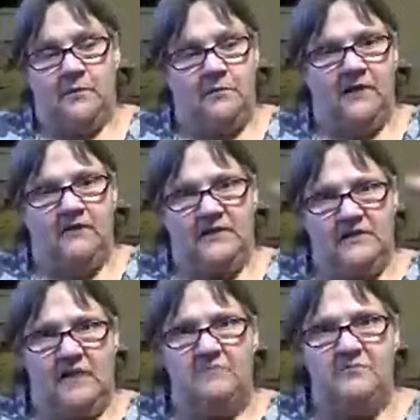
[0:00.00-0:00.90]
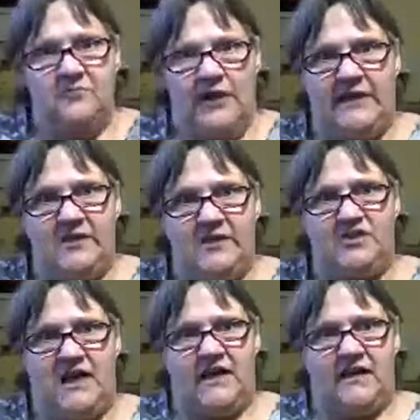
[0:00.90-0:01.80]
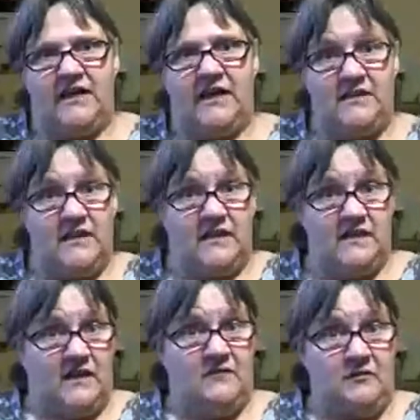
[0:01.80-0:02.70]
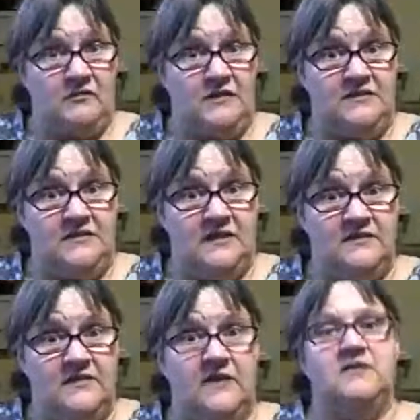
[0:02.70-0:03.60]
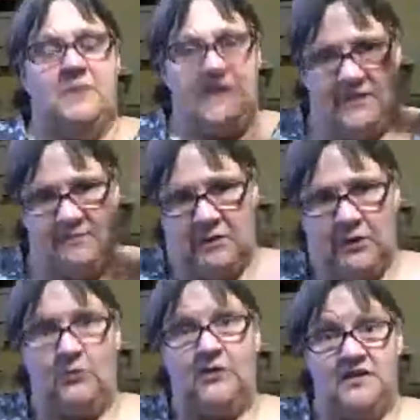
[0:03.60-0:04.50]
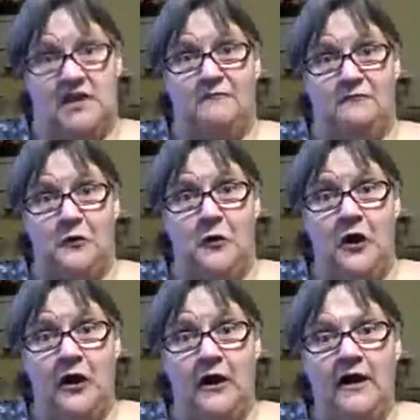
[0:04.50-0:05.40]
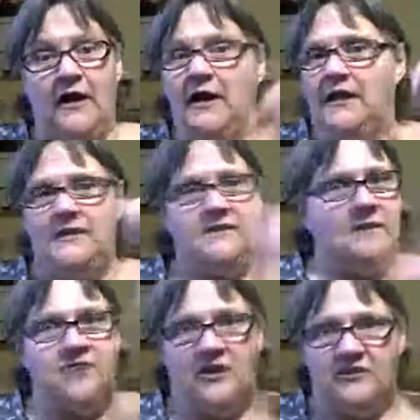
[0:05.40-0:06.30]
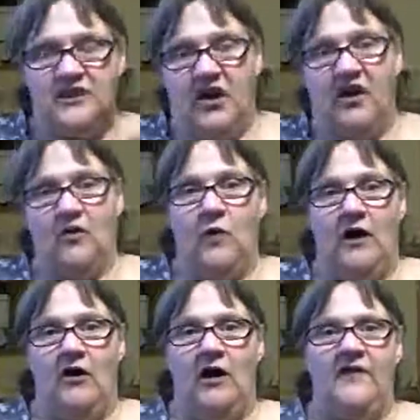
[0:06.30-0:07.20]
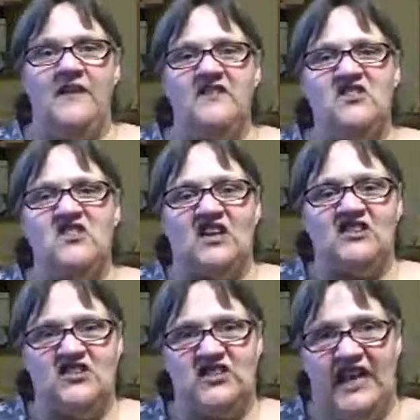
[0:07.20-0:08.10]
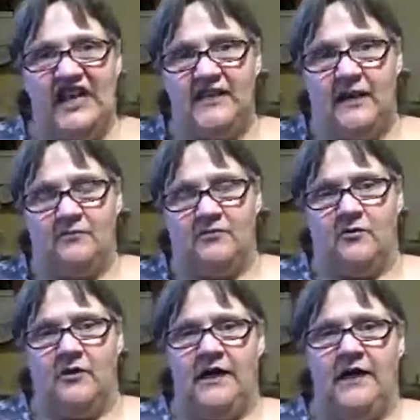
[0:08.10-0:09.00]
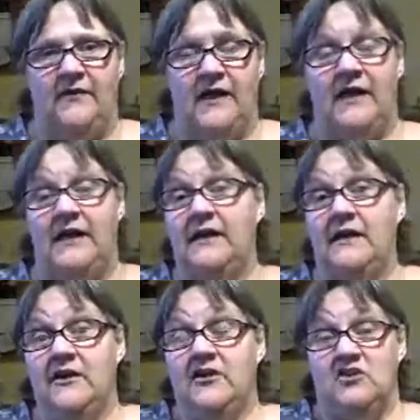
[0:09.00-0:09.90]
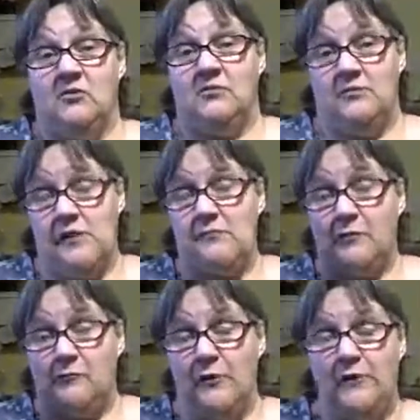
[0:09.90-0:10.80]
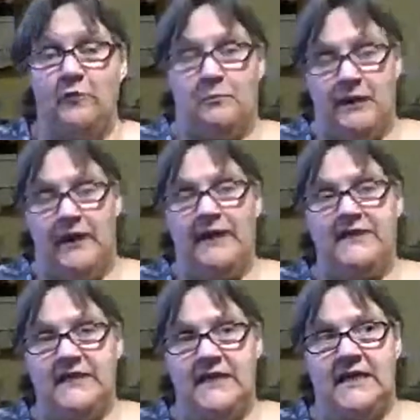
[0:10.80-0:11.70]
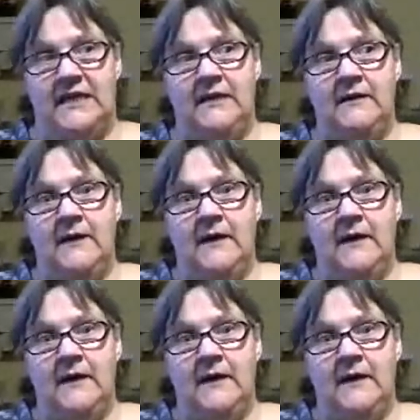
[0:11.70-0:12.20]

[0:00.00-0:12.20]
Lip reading: we have a sub drainage that in case anything ever floods downstairs, but it's below the subfloor. Dumped our entire well and then sucked sand up through it. And then, so when we replaced the